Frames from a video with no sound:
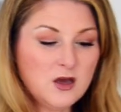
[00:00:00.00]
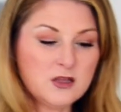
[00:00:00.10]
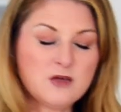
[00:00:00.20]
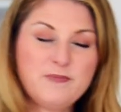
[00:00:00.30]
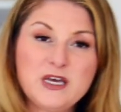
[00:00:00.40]

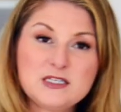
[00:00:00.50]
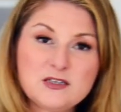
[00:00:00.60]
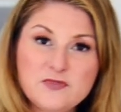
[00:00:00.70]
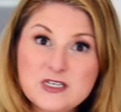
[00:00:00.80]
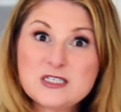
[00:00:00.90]
The base
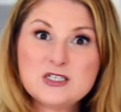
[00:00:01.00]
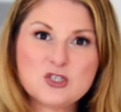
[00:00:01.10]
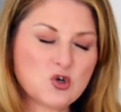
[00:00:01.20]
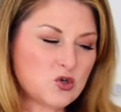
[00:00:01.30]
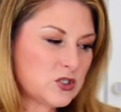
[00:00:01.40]
of this is
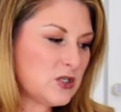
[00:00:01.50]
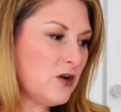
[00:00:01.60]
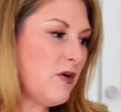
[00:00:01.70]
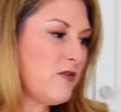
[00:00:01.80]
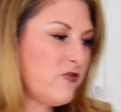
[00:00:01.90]

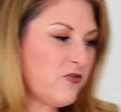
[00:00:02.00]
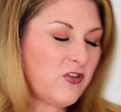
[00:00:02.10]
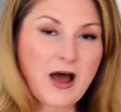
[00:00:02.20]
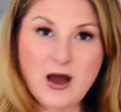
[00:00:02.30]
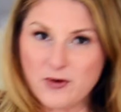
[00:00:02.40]
also
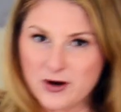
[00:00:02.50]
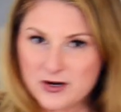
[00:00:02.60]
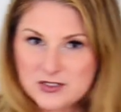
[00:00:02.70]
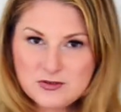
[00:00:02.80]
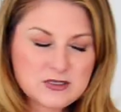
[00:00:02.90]
flour.
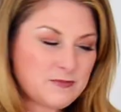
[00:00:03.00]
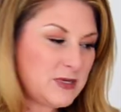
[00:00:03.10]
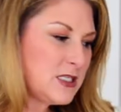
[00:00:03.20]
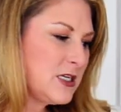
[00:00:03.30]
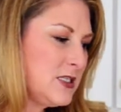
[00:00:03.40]
So it's a
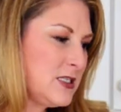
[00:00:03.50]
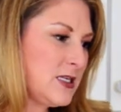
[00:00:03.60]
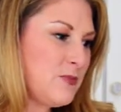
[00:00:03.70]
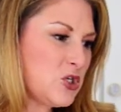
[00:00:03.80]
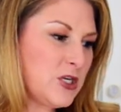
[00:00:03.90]

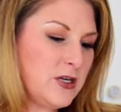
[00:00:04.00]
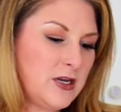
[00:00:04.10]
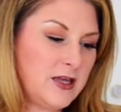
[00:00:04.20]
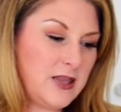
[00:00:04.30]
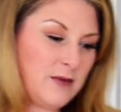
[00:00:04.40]
misconception
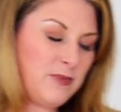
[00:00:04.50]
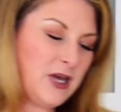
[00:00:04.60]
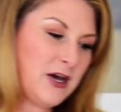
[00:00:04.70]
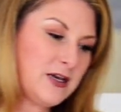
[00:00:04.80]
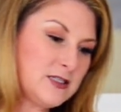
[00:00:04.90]
that
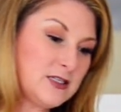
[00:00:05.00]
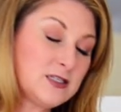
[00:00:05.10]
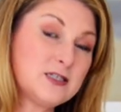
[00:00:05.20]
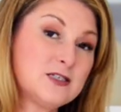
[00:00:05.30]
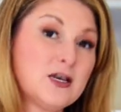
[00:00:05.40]
because this
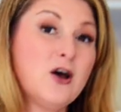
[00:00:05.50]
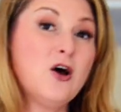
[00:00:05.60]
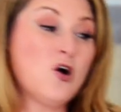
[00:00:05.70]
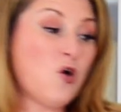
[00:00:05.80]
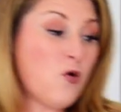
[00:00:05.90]
is
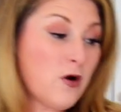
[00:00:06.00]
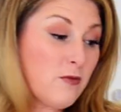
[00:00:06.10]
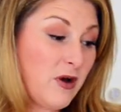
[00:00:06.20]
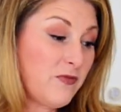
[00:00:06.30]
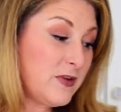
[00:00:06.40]
corn
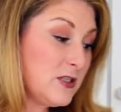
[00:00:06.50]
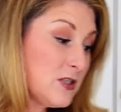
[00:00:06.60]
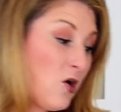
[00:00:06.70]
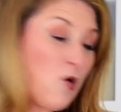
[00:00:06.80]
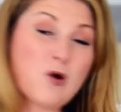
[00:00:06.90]
muffins
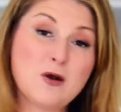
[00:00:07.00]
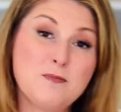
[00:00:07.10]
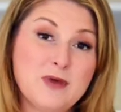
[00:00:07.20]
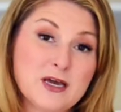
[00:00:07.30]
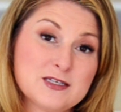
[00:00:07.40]
and corn
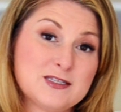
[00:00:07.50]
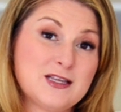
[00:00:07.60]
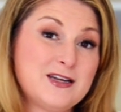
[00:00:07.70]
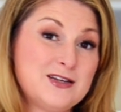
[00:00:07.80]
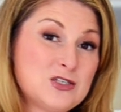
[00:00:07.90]
mix
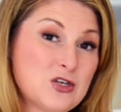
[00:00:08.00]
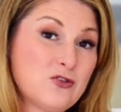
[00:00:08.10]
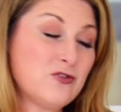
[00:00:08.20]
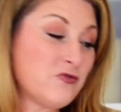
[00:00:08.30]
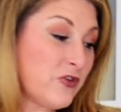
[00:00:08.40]
that it is
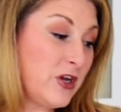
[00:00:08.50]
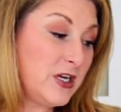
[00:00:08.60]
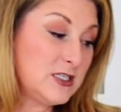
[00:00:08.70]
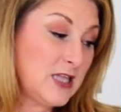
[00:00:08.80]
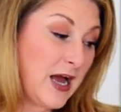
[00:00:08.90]
gluten-free. It
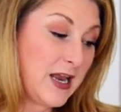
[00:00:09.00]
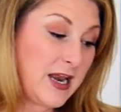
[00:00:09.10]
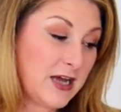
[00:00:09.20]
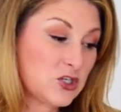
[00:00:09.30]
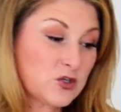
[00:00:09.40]
is not
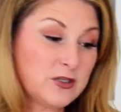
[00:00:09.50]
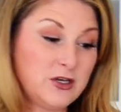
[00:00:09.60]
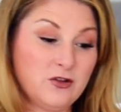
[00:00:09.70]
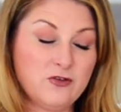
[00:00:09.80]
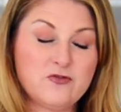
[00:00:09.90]
naturally
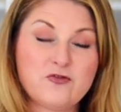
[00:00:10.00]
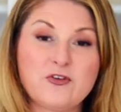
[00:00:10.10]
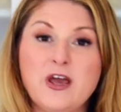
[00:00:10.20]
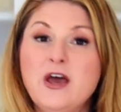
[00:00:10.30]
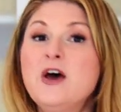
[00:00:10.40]
gluten-free.
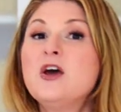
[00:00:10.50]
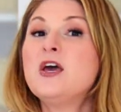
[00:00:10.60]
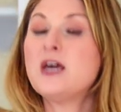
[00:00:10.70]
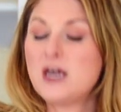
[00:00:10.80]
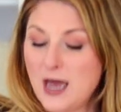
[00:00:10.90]

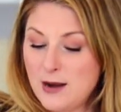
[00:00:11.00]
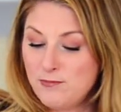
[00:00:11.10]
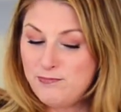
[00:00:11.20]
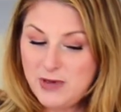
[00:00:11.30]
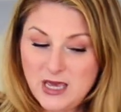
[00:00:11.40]
It can
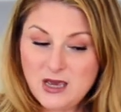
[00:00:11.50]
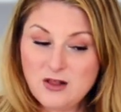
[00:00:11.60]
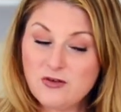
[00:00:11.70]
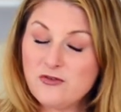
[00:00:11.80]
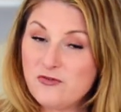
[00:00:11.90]
be
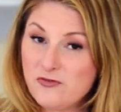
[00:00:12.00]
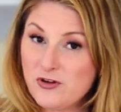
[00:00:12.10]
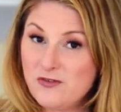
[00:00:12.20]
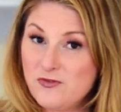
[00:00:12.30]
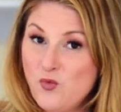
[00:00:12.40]
gluten-free
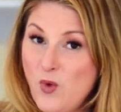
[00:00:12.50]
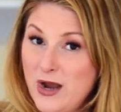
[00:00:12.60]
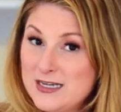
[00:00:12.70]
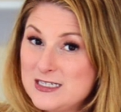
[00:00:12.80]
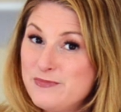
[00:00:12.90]
if you want
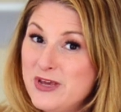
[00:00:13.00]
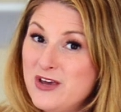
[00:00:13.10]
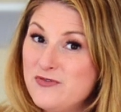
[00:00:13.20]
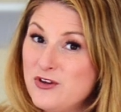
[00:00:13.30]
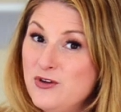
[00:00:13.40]
it to be
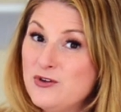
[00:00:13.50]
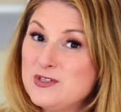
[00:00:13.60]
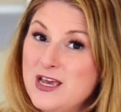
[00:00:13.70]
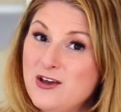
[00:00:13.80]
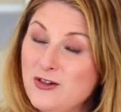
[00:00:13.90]
if you use
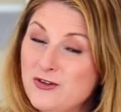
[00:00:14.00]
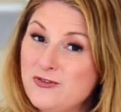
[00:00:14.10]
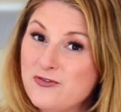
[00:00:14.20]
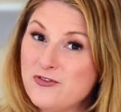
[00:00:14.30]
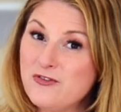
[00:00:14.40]
a
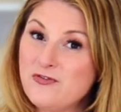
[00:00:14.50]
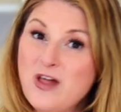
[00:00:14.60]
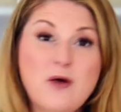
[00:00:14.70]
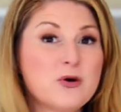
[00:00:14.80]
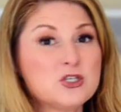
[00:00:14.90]
gluten-free
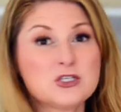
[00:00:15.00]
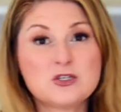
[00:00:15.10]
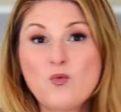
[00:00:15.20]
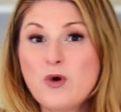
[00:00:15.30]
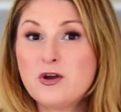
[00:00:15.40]
flour, just a
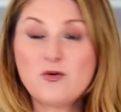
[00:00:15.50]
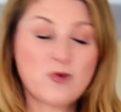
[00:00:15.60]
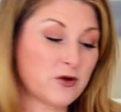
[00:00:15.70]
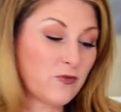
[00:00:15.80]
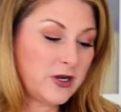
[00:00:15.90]

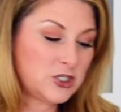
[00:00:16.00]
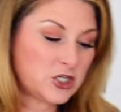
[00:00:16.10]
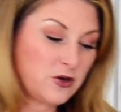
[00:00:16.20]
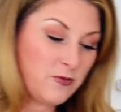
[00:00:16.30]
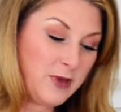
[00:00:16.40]
one-to-one -one
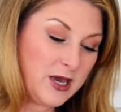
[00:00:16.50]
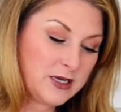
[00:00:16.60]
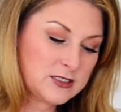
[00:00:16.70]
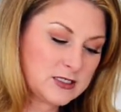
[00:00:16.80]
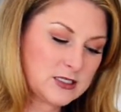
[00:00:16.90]
ratio
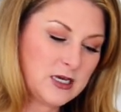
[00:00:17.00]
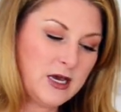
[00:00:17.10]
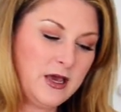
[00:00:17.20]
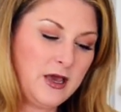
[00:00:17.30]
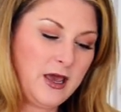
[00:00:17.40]
mix.
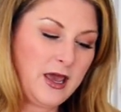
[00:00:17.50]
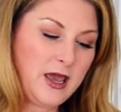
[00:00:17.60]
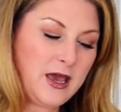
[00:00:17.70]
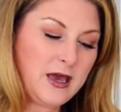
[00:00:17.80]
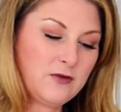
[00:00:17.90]

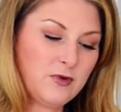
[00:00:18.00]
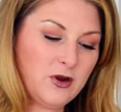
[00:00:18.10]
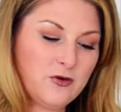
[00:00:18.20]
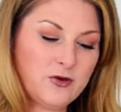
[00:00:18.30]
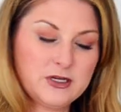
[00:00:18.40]
And we are
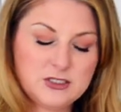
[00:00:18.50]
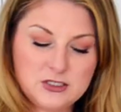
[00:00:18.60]
going to